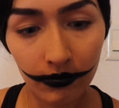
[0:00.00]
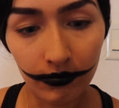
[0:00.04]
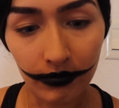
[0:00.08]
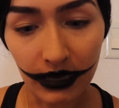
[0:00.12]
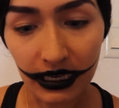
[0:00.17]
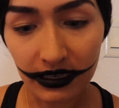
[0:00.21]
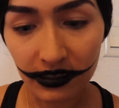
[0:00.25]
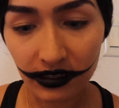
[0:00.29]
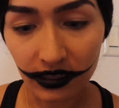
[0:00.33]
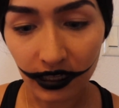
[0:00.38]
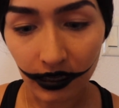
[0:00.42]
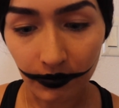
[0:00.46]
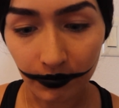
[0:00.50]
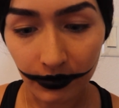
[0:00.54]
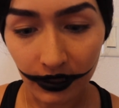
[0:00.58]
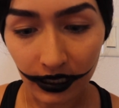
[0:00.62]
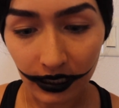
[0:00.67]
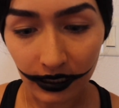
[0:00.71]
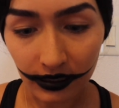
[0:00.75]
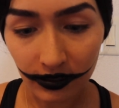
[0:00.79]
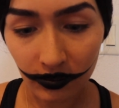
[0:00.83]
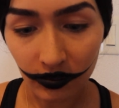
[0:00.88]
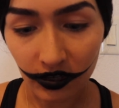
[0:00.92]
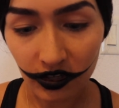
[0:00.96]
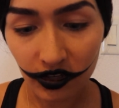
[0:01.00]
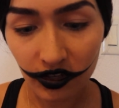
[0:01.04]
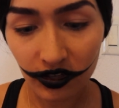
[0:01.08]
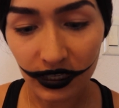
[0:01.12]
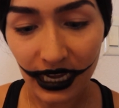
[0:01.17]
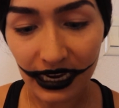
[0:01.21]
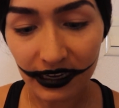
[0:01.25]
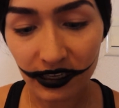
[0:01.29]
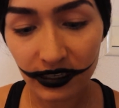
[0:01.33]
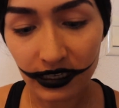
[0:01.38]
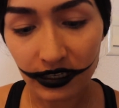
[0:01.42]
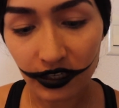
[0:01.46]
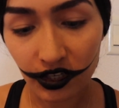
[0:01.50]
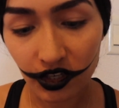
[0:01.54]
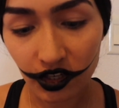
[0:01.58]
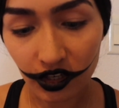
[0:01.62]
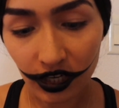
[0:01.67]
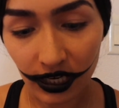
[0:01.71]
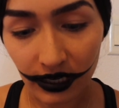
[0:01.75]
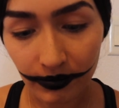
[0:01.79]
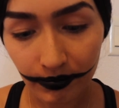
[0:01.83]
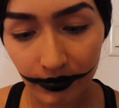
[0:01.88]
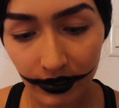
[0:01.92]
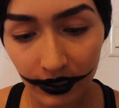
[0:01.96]
messed up things. So it's nice and
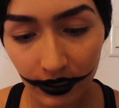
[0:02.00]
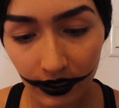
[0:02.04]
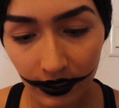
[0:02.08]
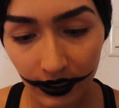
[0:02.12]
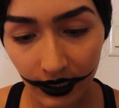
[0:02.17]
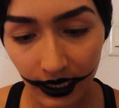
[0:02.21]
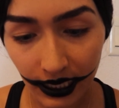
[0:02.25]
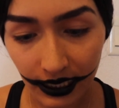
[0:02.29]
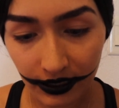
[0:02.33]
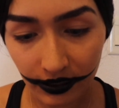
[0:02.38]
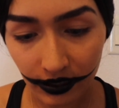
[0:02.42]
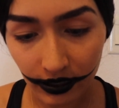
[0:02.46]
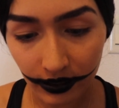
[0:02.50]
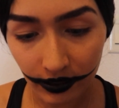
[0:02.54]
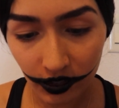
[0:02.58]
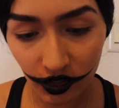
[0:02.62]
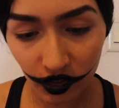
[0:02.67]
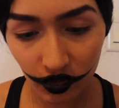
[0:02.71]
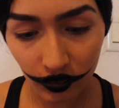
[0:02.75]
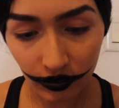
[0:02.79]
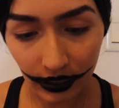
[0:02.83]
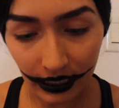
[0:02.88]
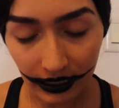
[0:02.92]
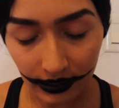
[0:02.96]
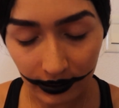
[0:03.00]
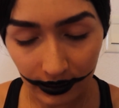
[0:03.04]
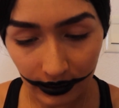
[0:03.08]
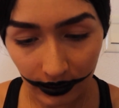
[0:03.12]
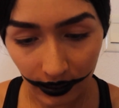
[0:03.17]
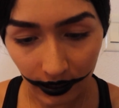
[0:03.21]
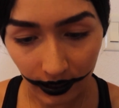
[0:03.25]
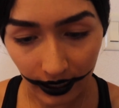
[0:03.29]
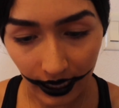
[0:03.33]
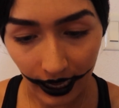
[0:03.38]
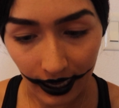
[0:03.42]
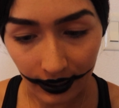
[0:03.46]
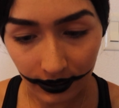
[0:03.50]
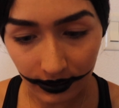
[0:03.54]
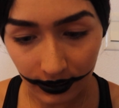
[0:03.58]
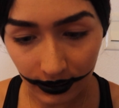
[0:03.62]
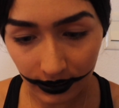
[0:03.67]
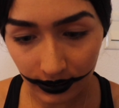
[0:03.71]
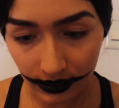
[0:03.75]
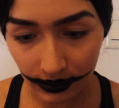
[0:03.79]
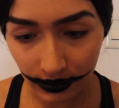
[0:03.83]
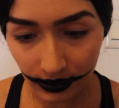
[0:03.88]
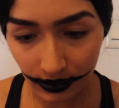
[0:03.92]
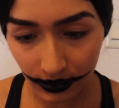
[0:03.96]
sharp and straight, the
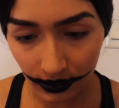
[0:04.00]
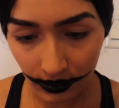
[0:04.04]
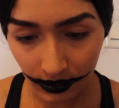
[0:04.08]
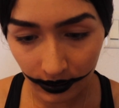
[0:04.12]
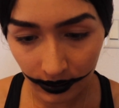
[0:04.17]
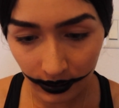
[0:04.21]
excess.